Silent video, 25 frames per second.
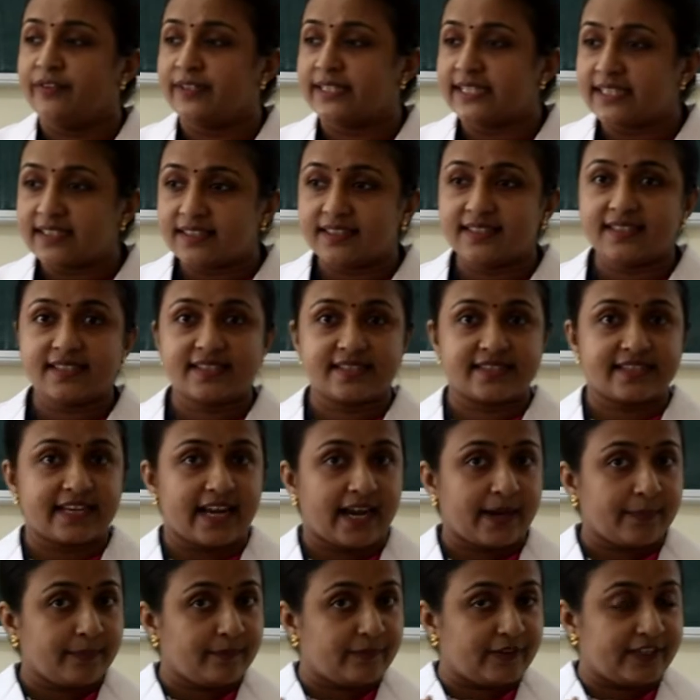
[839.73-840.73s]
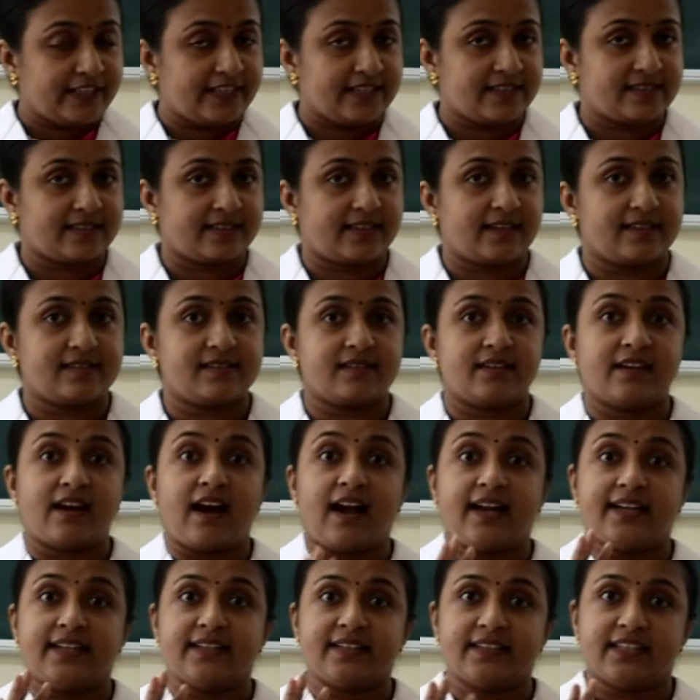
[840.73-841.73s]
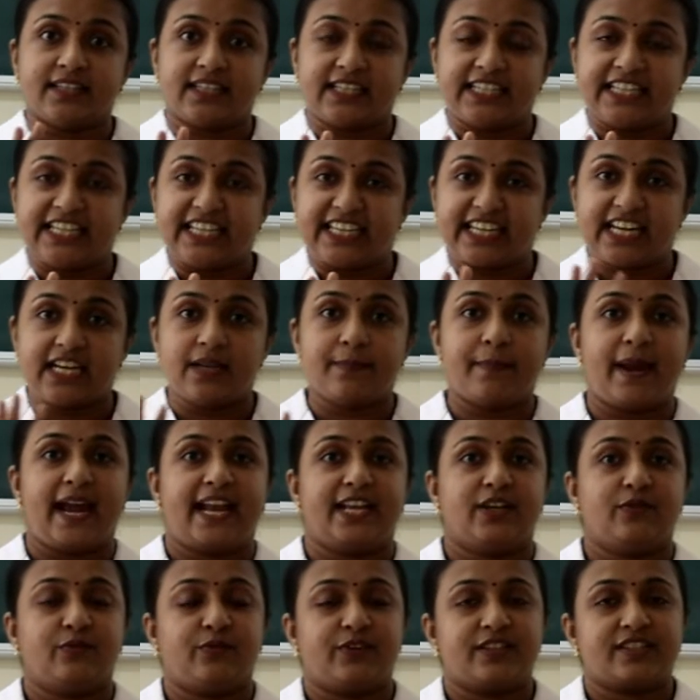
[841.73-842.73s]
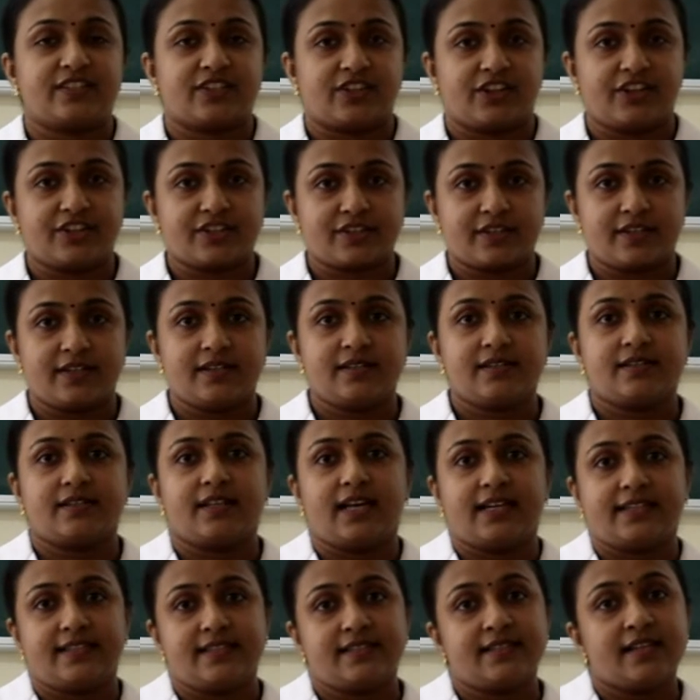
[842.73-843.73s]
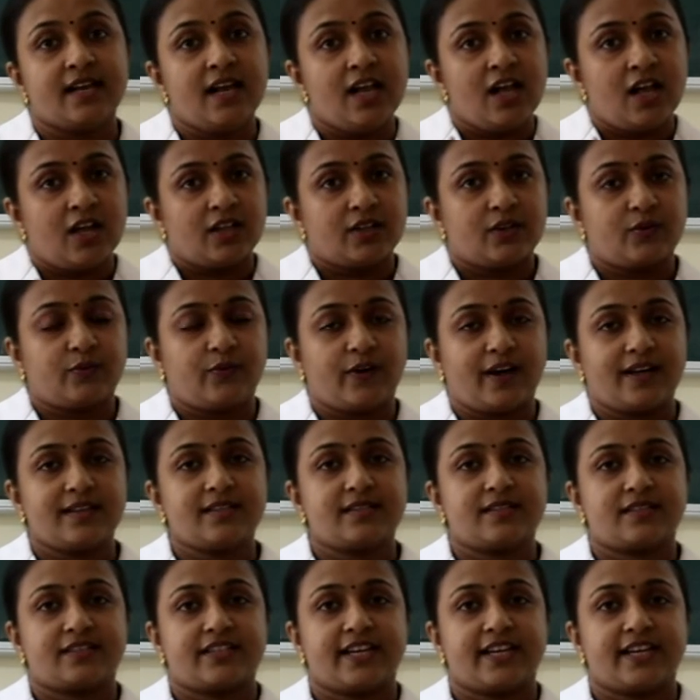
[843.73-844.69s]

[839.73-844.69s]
Till this time we discussed regarding the clinical manifestations, that is first